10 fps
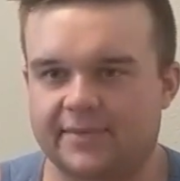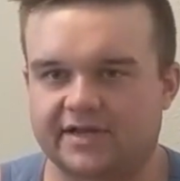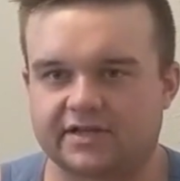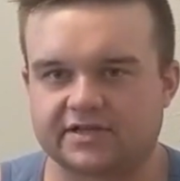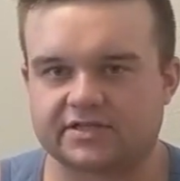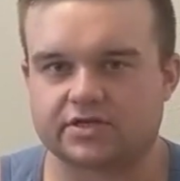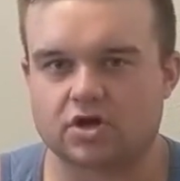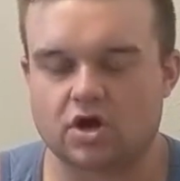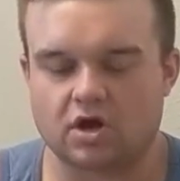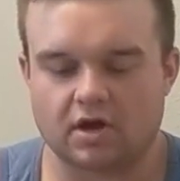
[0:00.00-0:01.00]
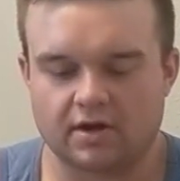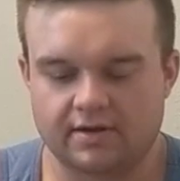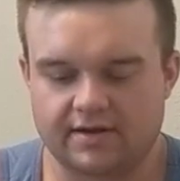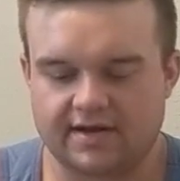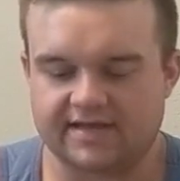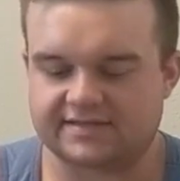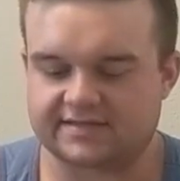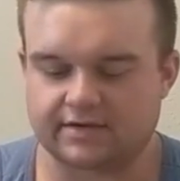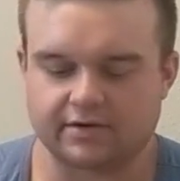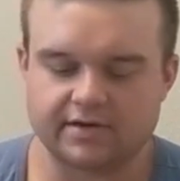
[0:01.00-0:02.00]
how many clicks there are,
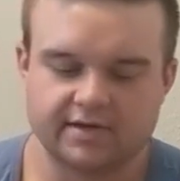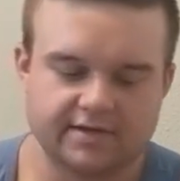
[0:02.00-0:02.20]
etc.